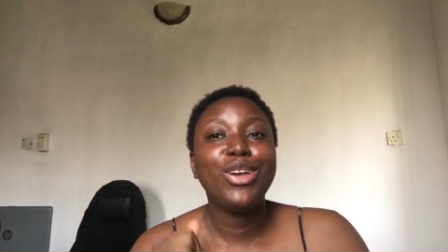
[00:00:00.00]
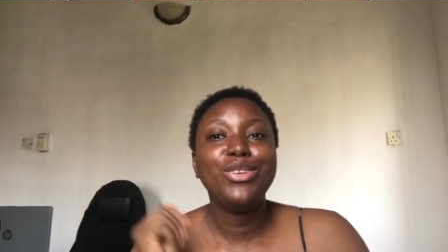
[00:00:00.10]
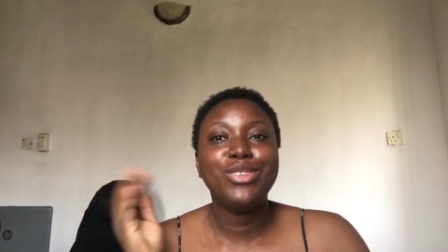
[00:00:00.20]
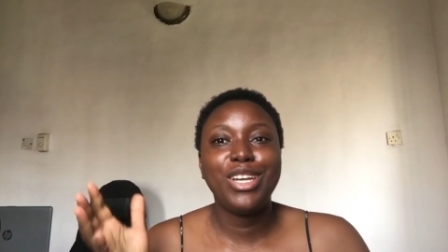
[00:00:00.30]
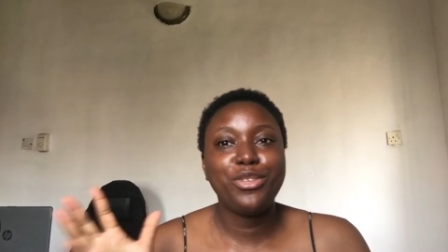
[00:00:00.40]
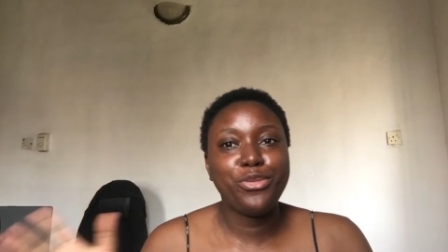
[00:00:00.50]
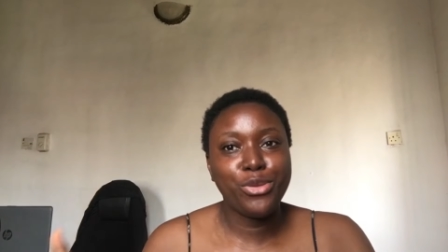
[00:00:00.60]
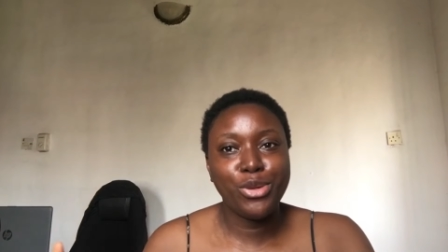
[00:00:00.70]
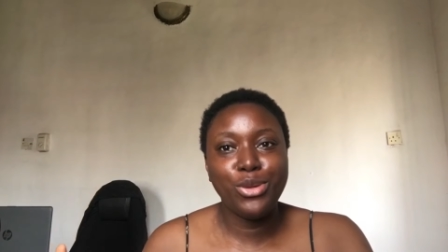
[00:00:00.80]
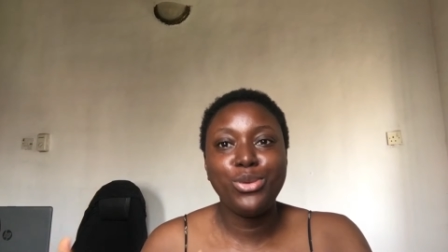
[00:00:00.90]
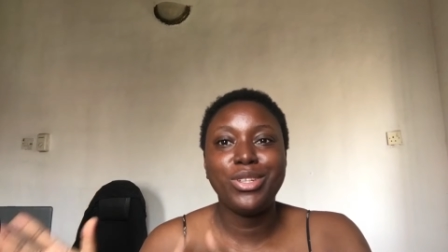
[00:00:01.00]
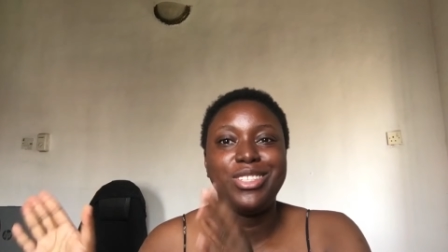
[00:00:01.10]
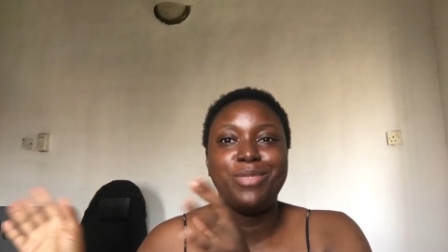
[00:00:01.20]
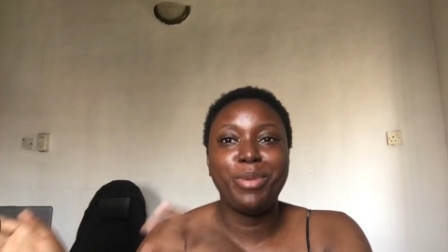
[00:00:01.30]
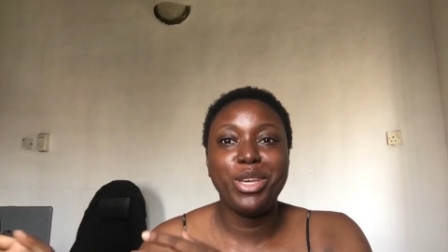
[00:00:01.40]
you gotta feel what
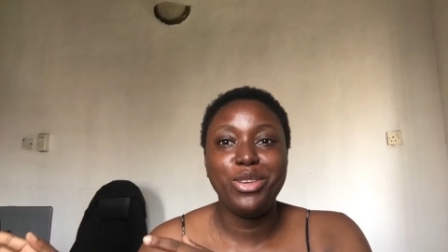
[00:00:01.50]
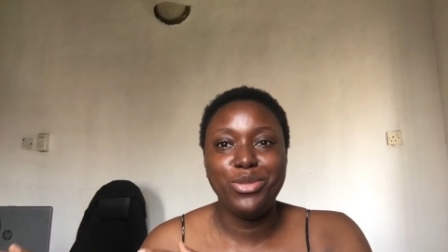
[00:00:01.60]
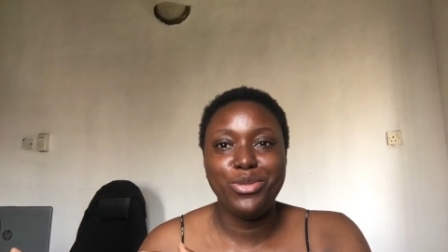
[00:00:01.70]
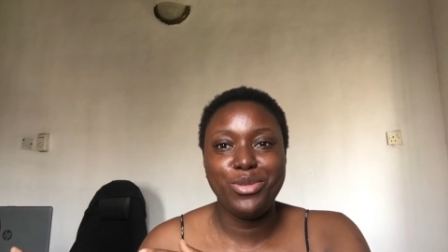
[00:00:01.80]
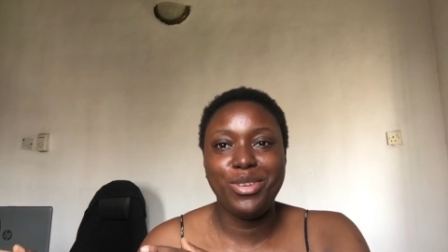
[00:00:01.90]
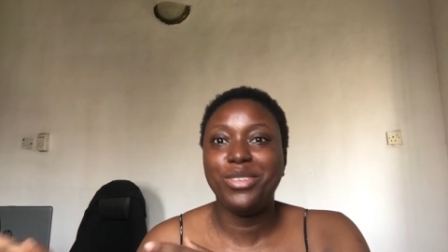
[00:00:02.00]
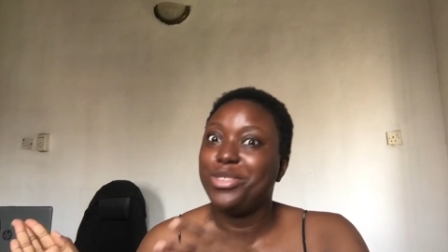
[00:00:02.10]
is paying you